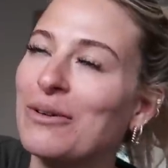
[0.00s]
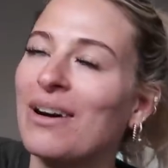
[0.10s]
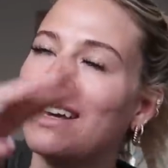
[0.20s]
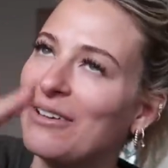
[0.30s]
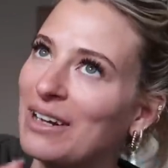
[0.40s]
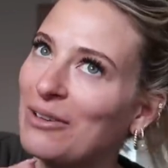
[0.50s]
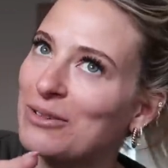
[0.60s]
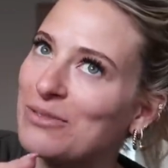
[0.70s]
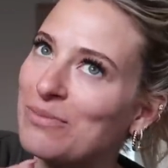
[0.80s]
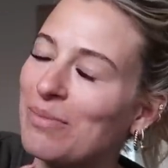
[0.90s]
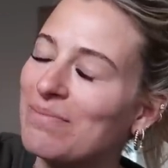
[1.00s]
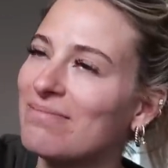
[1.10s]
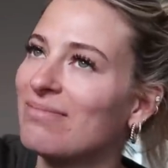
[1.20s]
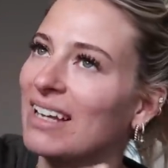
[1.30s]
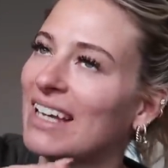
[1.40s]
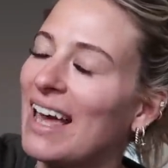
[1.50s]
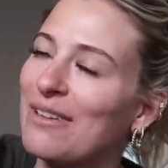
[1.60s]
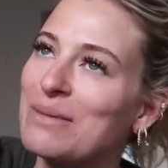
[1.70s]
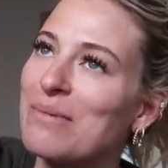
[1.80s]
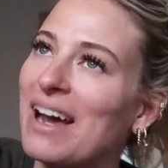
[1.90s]
you are hearing lots of like
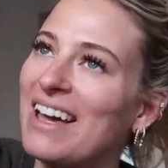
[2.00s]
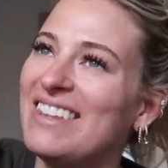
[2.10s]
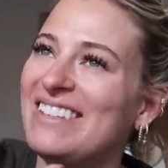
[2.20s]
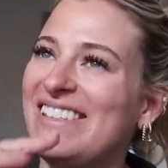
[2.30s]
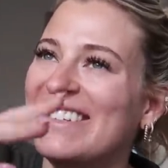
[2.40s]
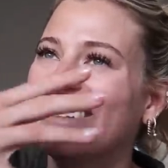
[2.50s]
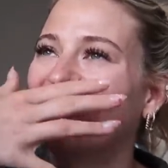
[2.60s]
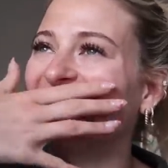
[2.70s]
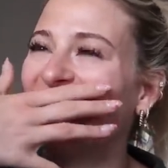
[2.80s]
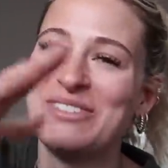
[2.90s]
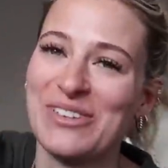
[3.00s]
heavy breaths. I'm